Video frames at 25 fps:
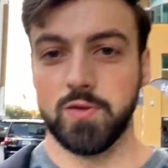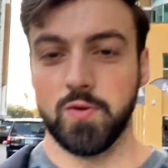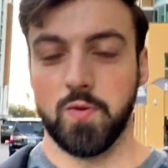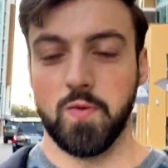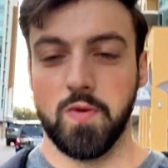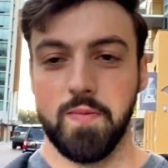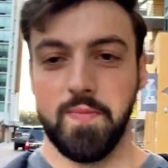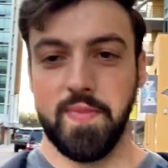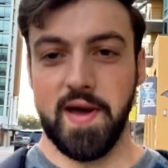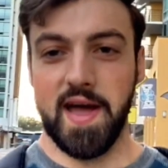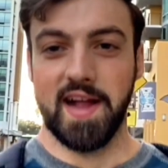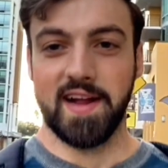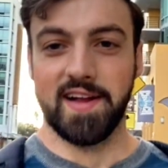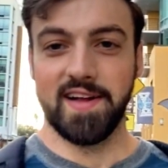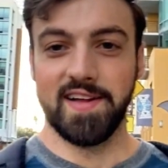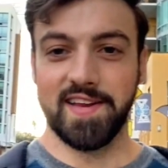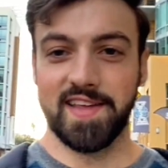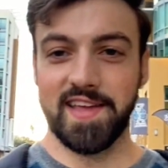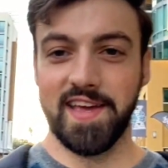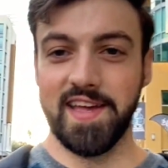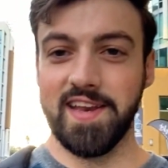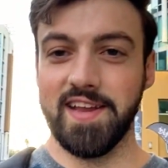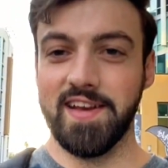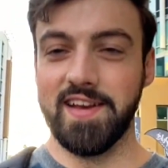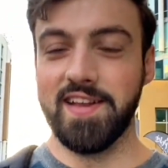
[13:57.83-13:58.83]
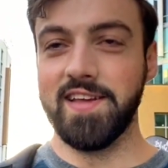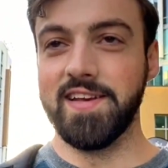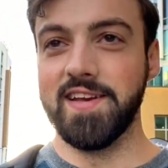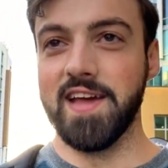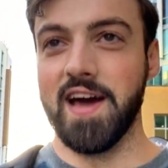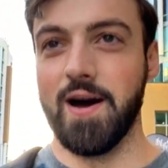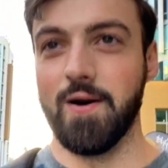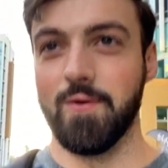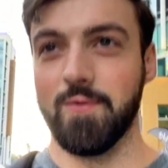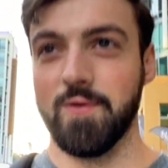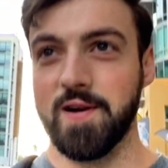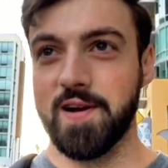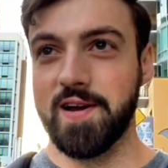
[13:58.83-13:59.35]
We're back on Kennedy
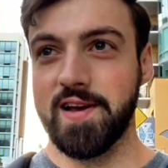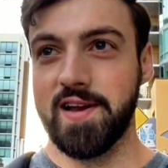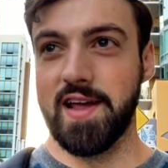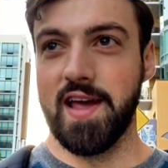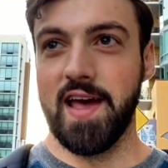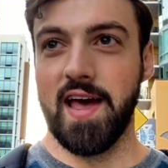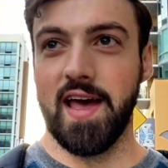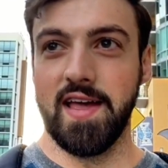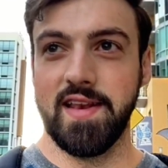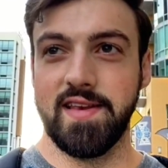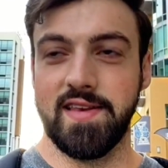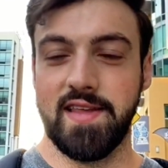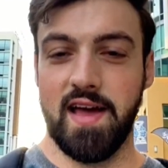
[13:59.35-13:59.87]
now. We're going to head